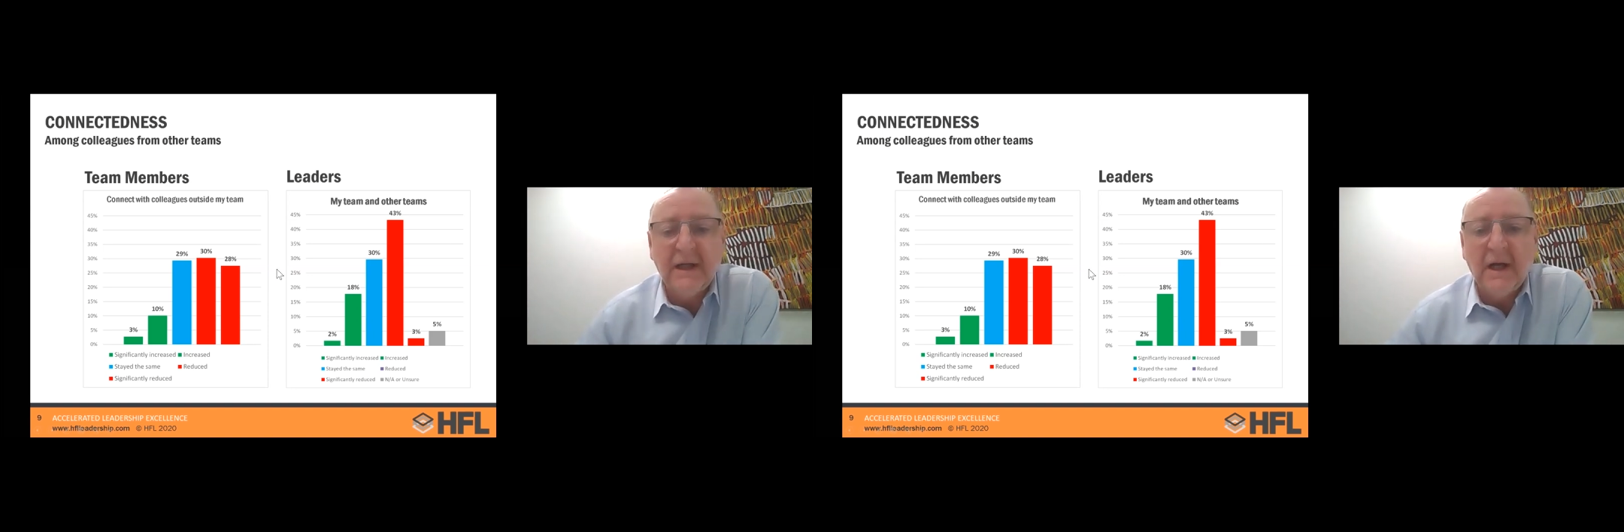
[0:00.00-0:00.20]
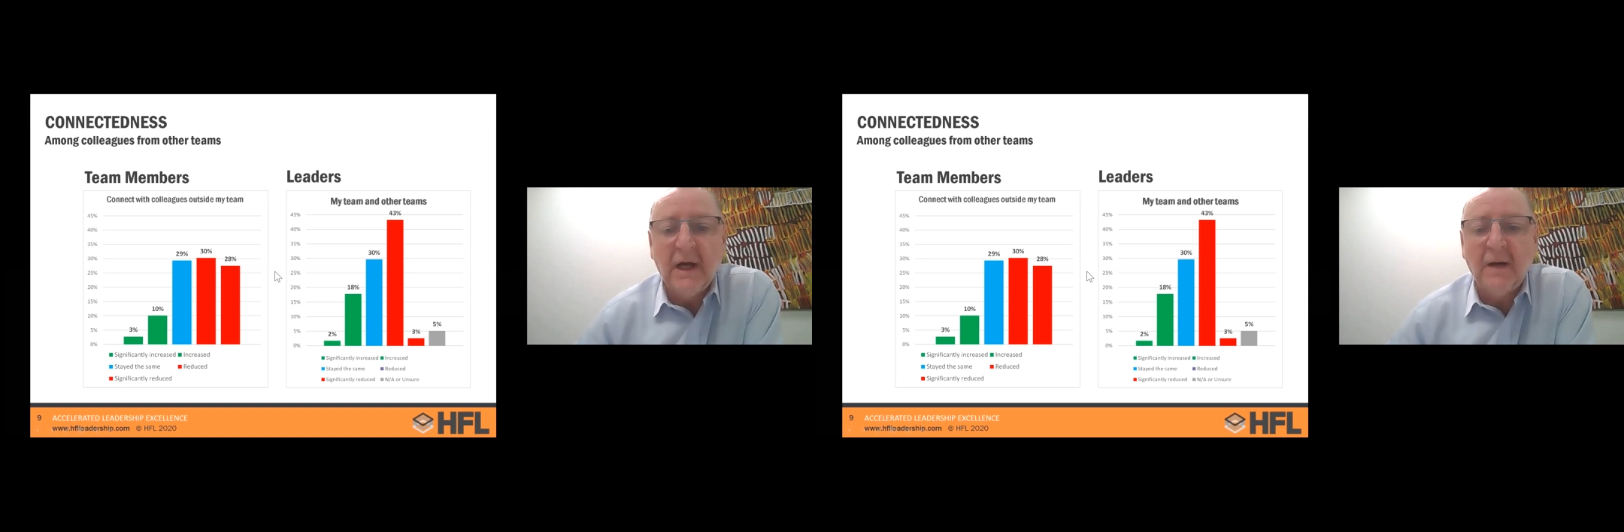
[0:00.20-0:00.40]

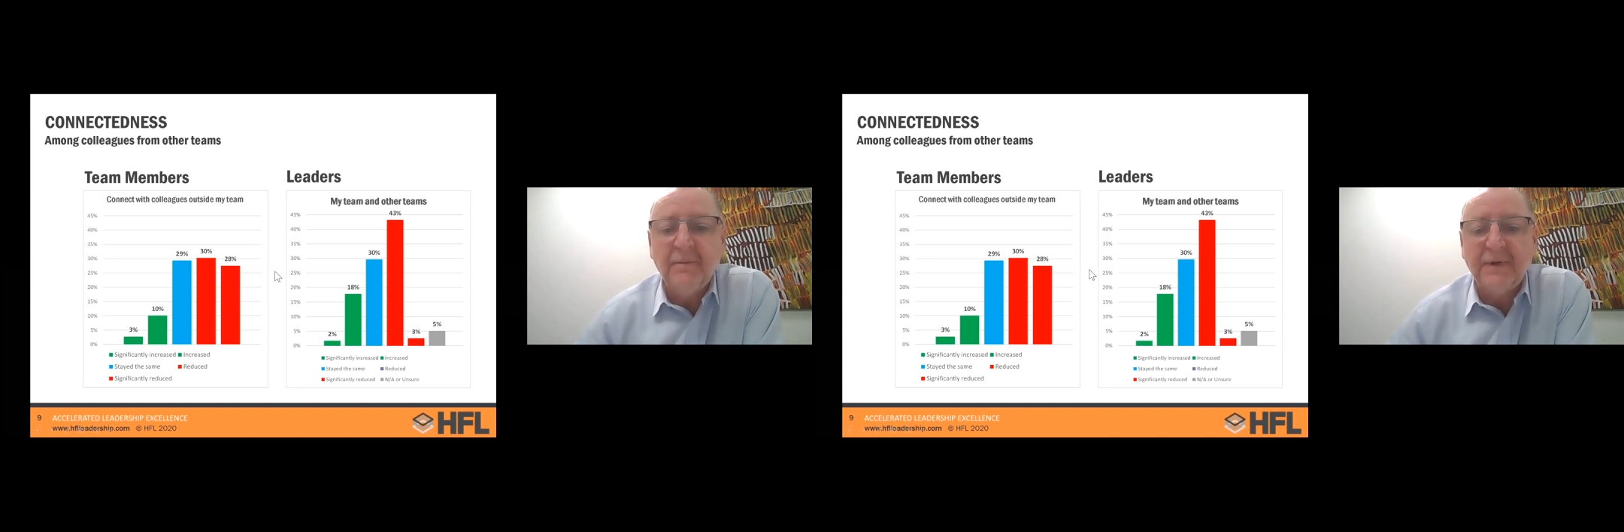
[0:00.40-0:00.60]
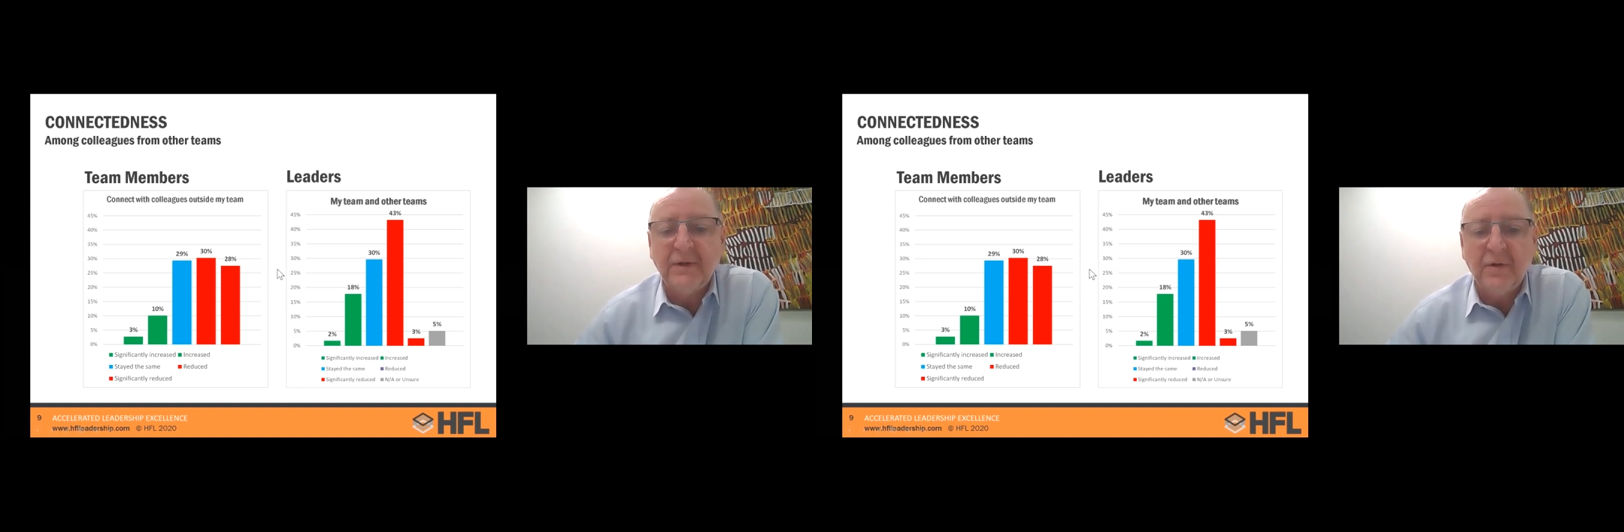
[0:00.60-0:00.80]

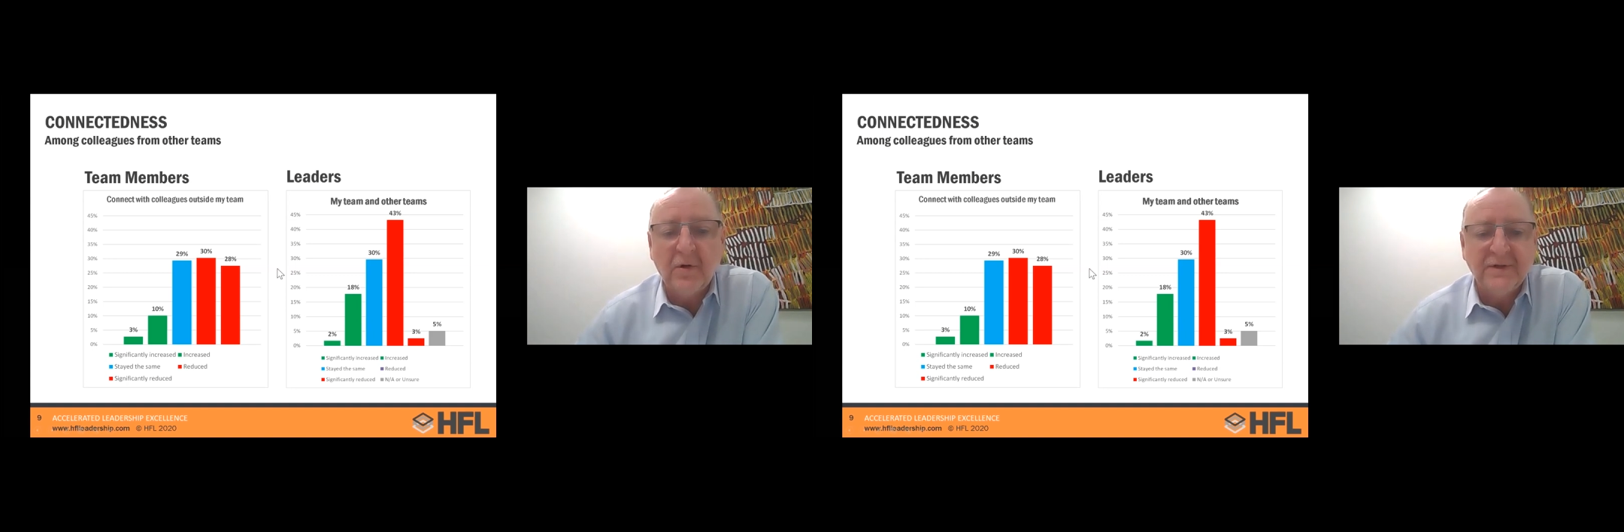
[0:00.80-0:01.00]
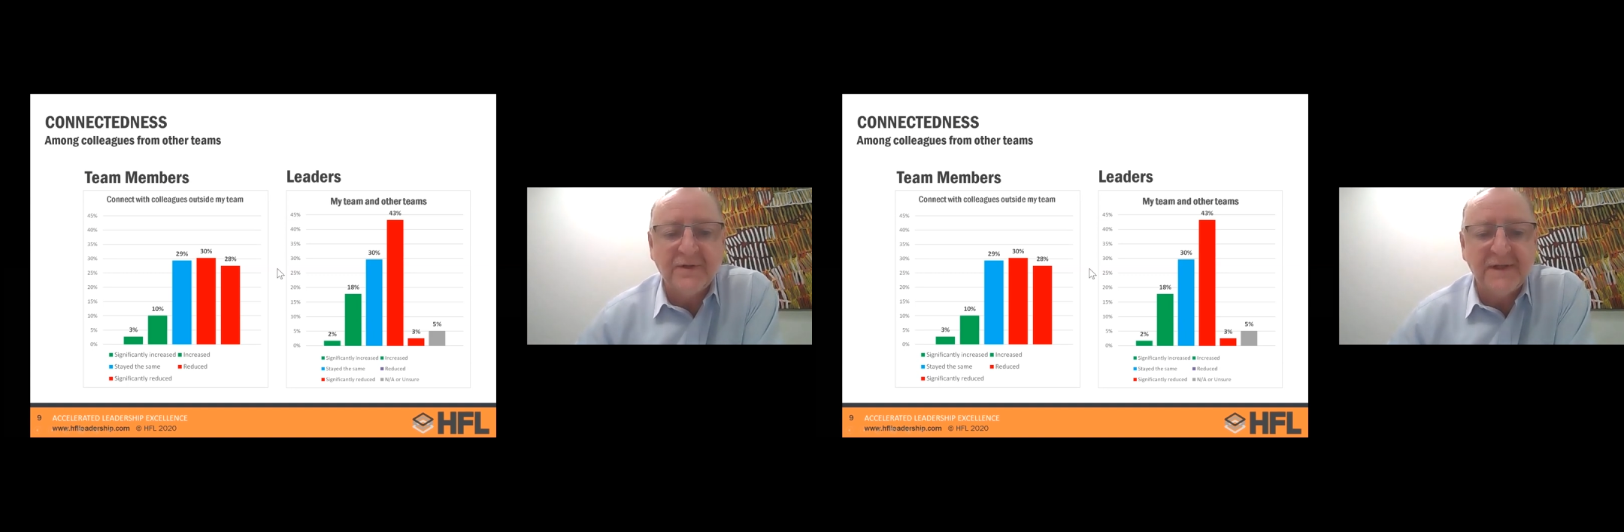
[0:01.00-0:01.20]
that you
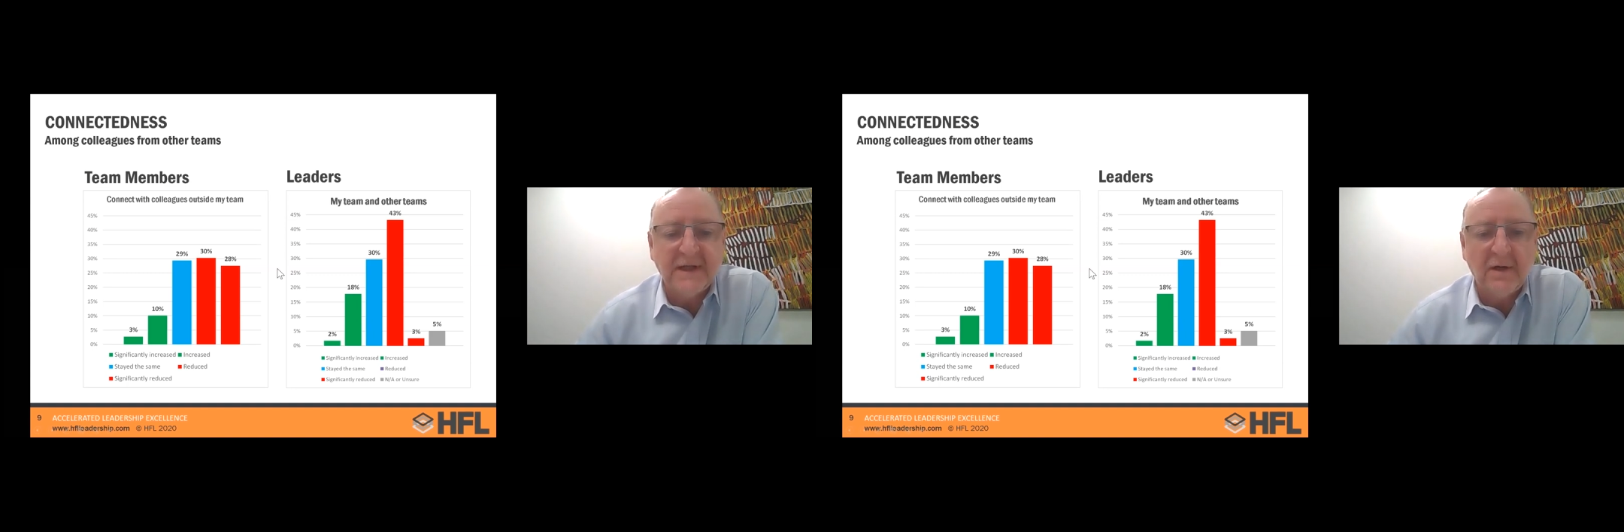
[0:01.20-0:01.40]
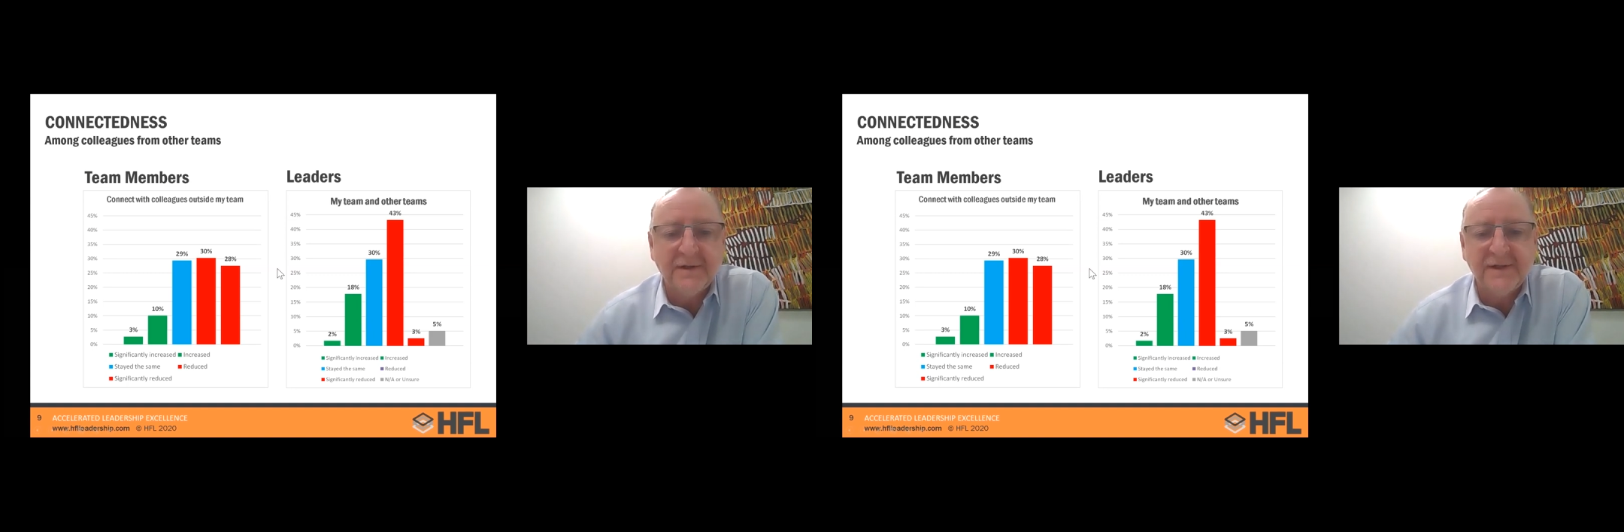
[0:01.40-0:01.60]
got
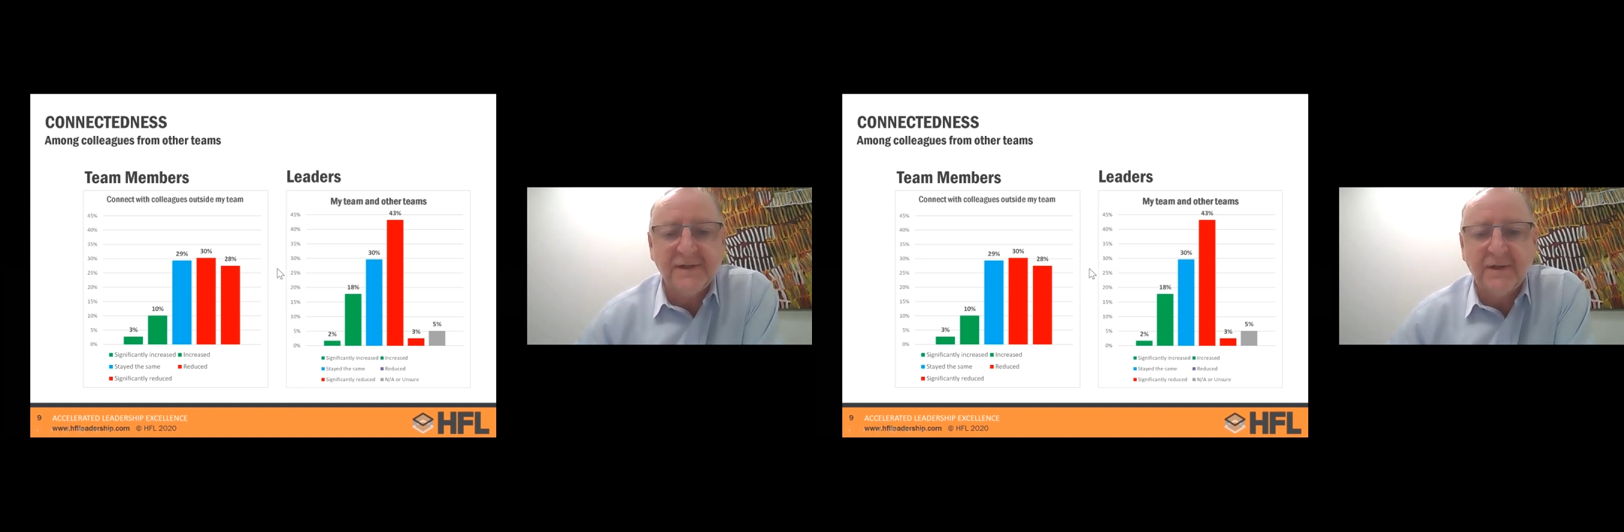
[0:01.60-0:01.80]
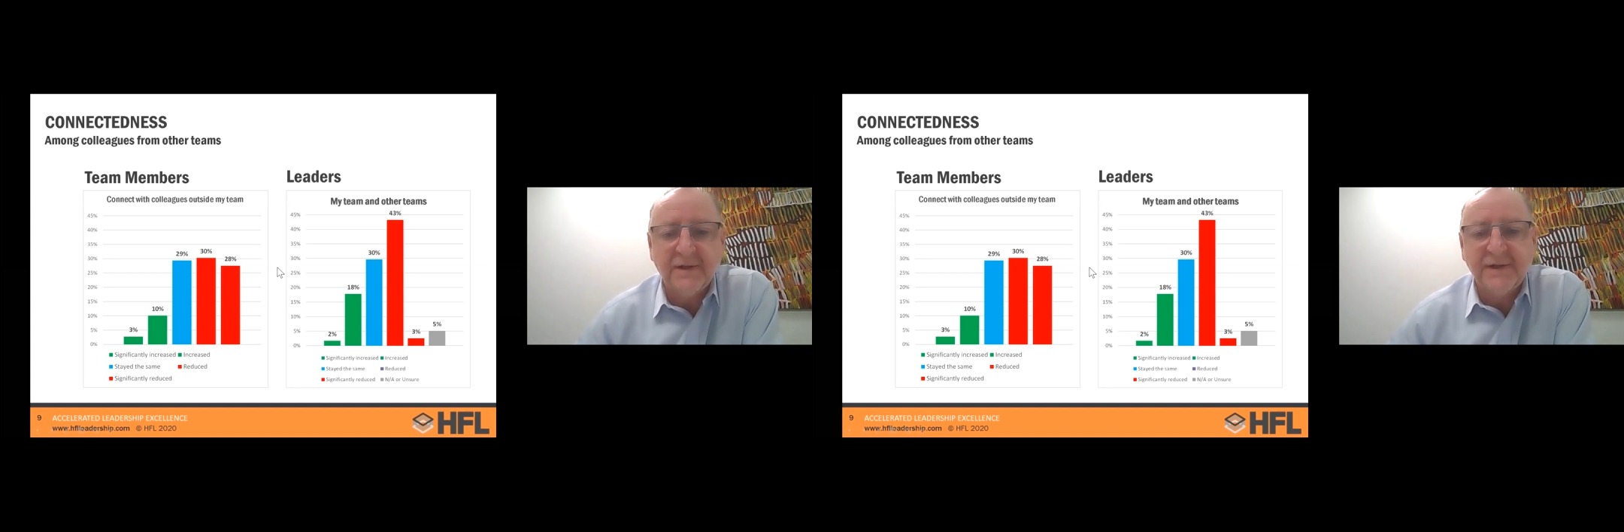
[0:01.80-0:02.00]
interesting answers
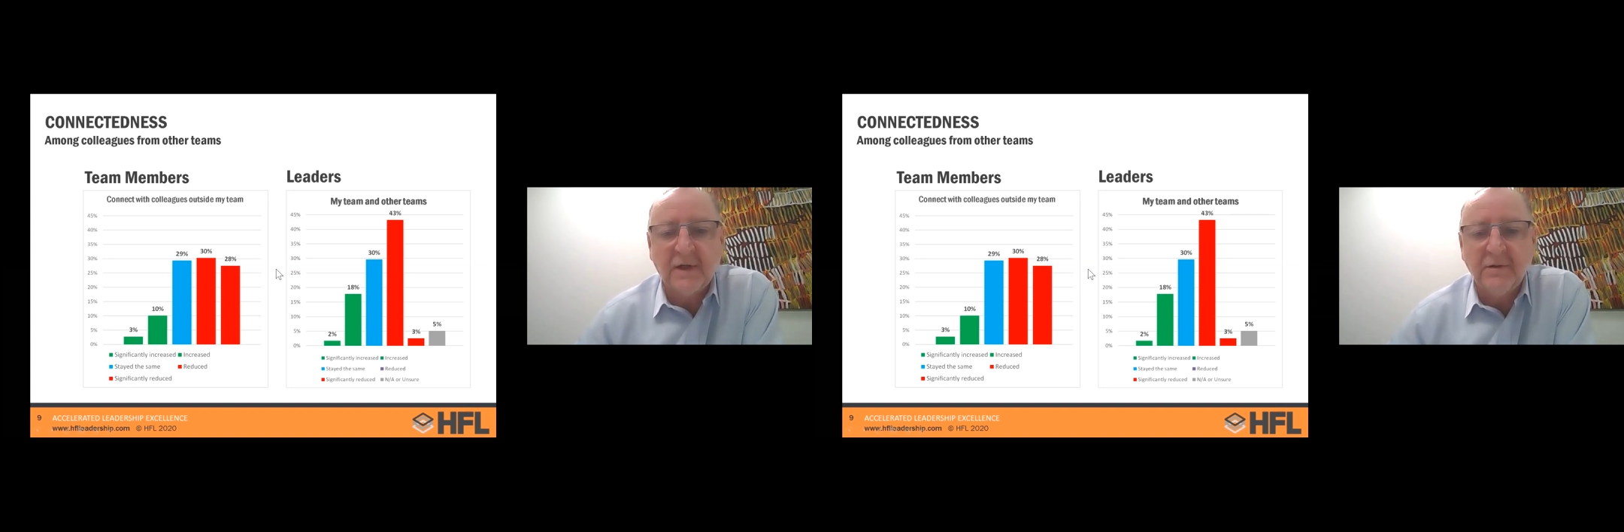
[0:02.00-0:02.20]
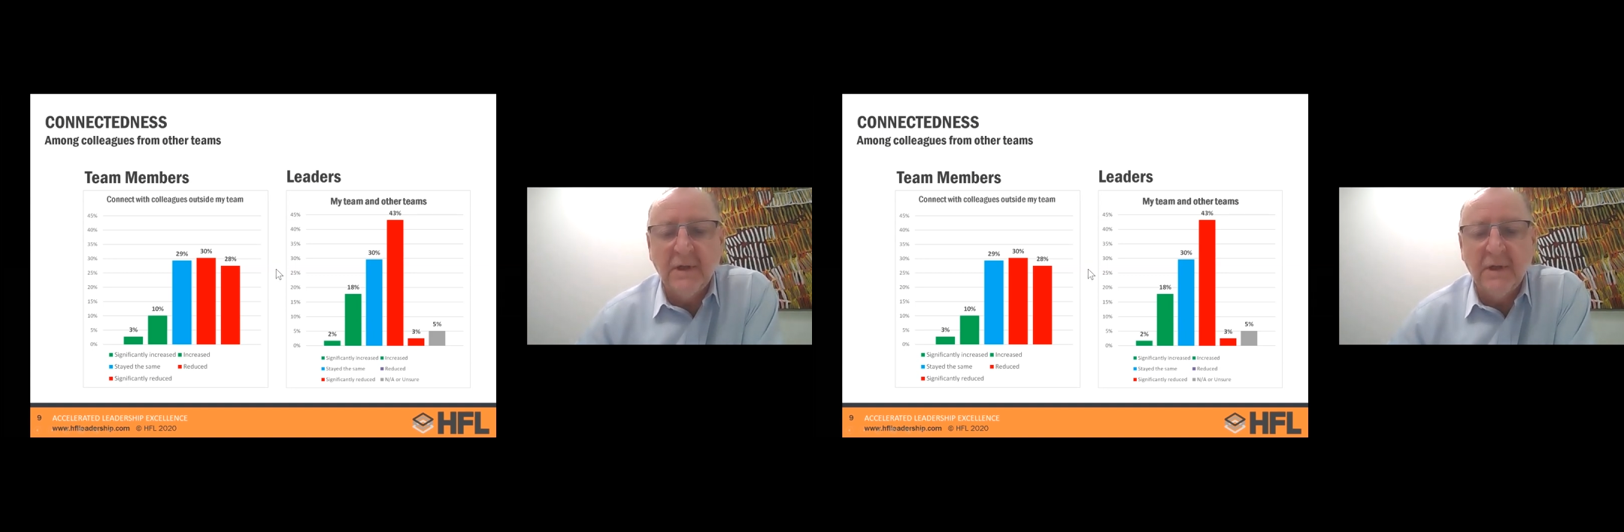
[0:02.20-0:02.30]
to. So